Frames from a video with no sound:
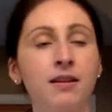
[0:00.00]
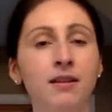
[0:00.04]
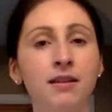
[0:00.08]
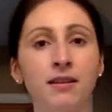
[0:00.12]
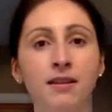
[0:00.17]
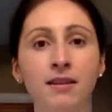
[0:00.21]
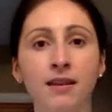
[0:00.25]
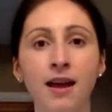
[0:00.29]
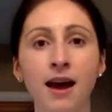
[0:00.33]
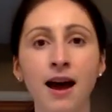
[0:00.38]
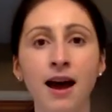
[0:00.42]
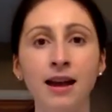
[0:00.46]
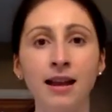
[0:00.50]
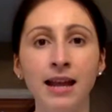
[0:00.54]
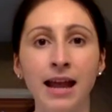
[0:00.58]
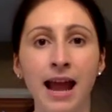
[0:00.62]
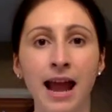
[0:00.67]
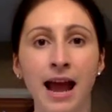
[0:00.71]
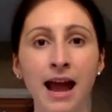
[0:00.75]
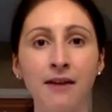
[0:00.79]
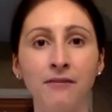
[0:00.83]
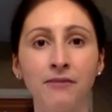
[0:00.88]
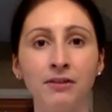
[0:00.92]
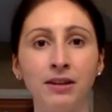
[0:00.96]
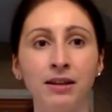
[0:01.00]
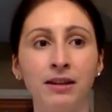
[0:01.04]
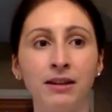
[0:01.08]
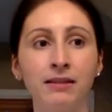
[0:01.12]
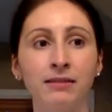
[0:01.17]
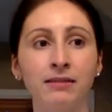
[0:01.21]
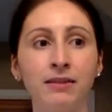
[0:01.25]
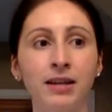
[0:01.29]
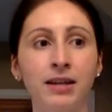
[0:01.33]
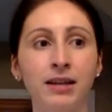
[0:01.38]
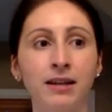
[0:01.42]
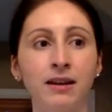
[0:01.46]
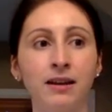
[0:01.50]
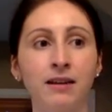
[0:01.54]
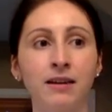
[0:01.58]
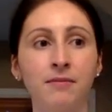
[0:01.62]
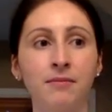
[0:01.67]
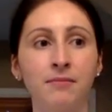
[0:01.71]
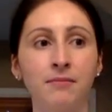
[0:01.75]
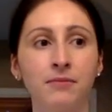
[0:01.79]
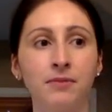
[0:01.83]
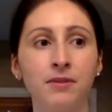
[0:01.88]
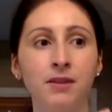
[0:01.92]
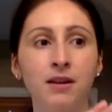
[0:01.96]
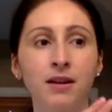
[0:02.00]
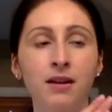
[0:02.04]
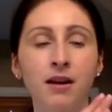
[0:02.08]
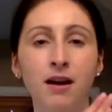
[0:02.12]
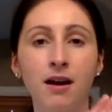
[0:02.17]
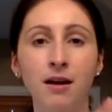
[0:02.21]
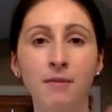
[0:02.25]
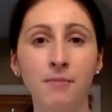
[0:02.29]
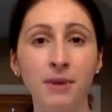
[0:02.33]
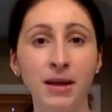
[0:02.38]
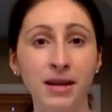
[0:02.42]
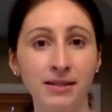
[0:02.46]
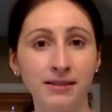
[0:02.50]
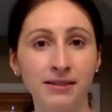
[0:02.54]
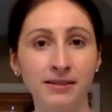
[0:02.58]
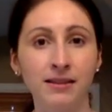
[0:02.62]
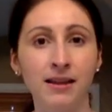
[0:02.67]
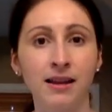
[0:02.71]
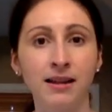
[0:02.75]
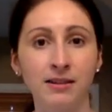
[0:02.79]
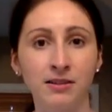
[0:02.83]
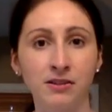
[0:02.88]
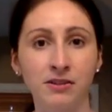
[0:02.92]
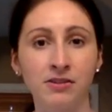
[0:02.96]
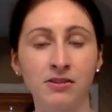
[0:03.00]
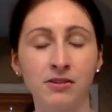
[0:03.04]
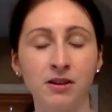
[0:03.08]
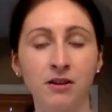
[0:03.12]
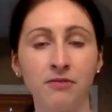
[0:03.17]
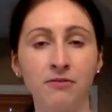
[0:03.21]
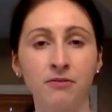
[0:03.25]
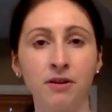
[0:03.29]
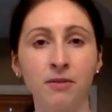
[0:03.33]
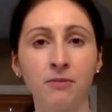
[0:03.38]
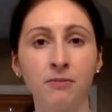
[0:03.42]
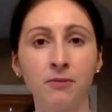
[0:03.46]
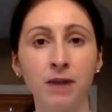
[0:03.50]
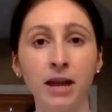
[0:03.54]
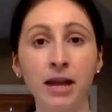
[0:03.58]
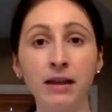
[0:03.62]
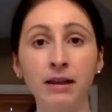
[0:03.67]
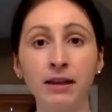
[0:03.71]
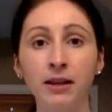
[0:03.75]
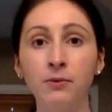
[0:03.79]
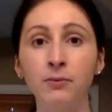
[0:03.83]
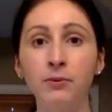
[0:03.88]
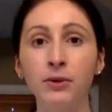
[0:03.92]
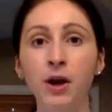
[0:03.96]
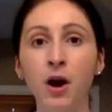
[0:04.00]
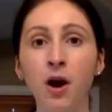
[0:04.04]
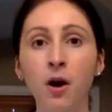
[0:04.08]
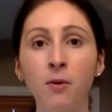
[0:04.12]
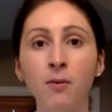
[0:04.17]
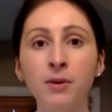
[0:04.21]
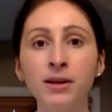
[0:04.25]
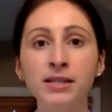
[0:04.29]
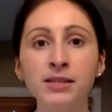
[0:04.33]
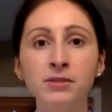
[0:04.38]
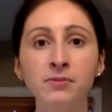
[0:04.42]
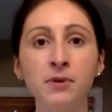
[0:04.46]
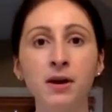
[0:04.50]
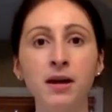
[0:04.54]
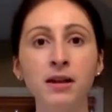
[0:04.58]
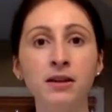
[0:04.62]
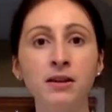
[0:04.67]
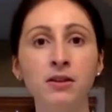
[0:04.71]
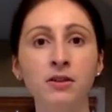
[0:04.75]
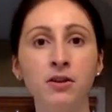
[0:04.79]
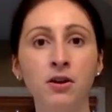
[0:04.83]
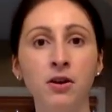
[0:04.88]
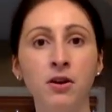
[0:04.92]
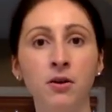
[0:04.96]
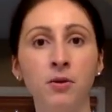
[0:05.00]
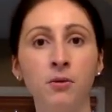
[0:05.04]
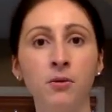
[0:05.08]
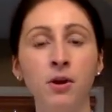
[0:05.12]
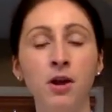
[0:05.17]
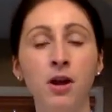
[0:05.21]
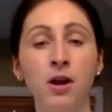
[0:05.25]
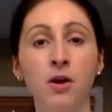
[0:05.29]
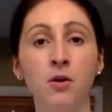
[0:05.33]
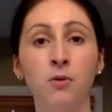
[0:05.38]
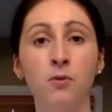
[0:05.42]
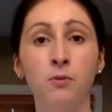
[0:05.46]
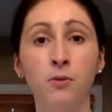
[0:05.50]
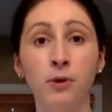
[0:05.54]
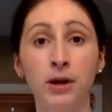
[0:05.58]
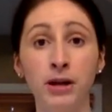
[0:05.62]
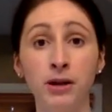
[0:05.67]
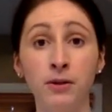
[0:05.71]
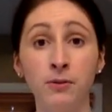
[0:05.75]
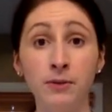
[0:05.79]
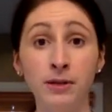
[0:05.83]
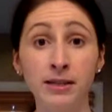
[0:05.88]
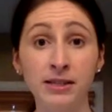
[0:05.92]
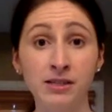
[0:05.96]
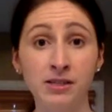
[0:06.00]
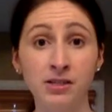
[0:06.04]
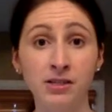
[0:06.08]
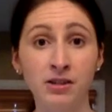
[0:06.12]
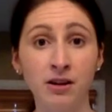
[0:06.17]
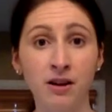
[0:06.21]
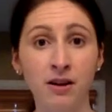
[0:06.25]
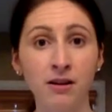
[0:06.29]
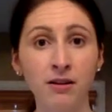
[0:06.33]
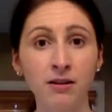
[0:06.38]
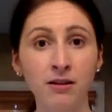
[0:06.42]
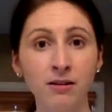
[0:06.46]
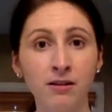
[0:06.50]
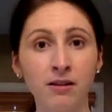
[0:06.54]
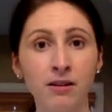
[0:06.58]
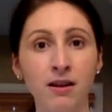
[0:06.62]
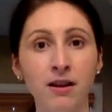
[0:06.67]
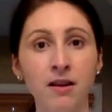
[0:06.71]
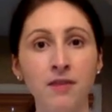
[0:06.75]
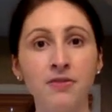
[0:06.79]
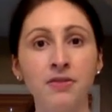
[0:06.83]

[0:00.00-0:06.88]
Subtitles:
not having like a baseline to start from, right? Like we always want to know where we start.